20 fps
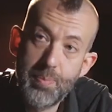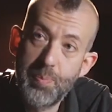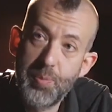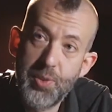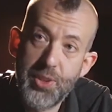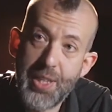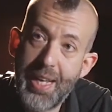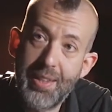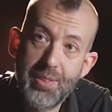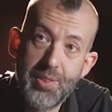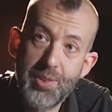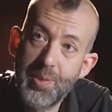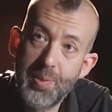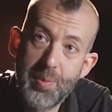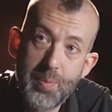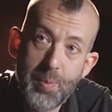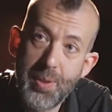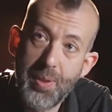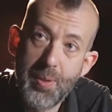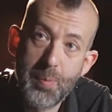sets
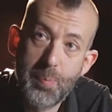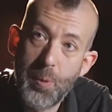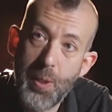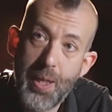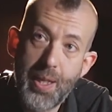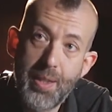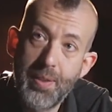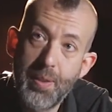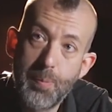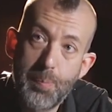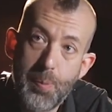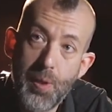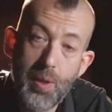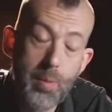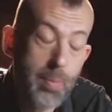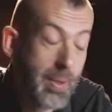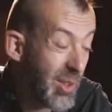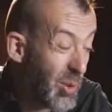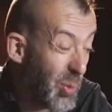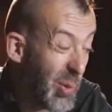when you're playing in the
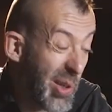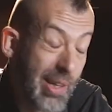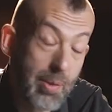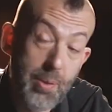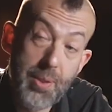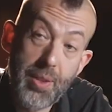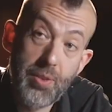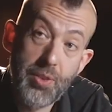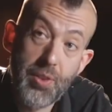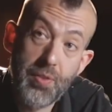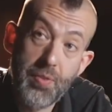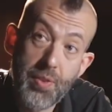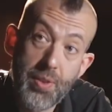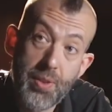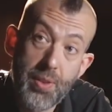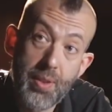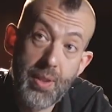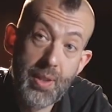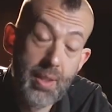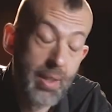pub, that's what I would use it
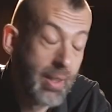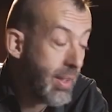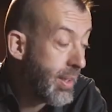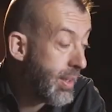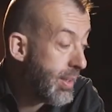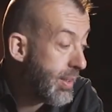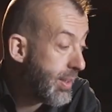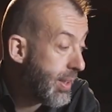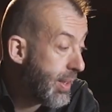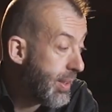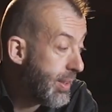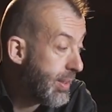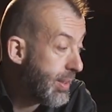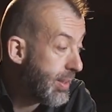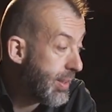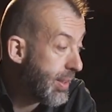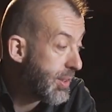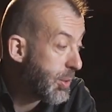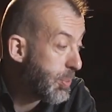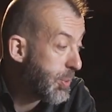for, then
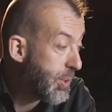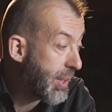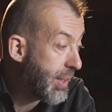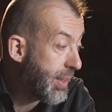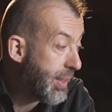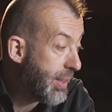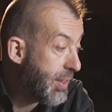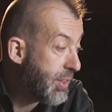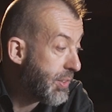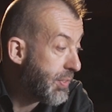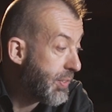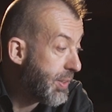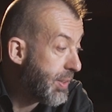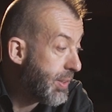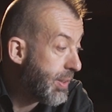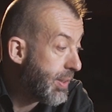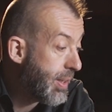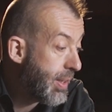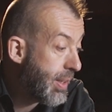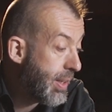that's particularly
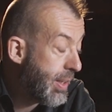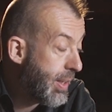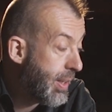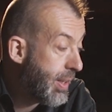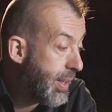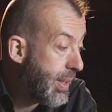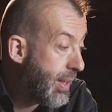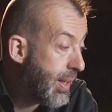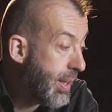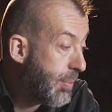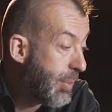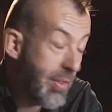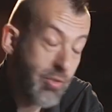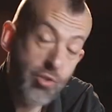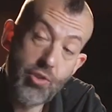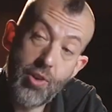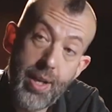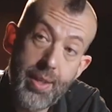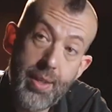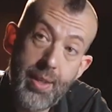useful. I've
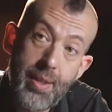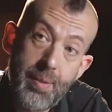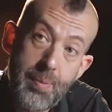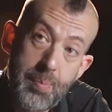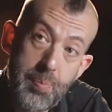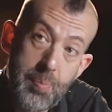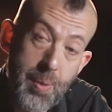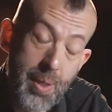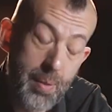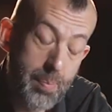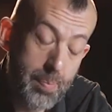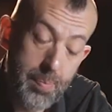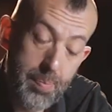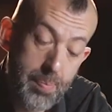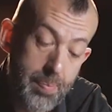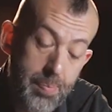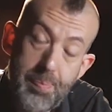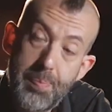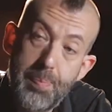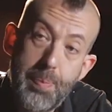tried it, it
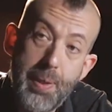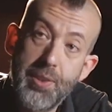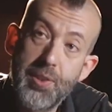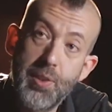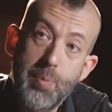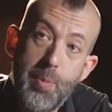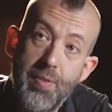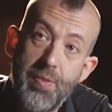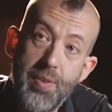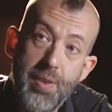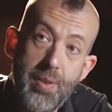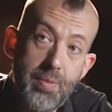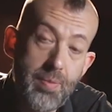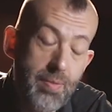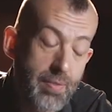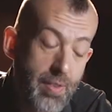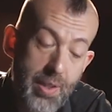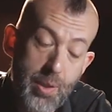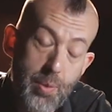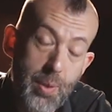picks up my
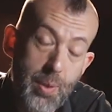phone very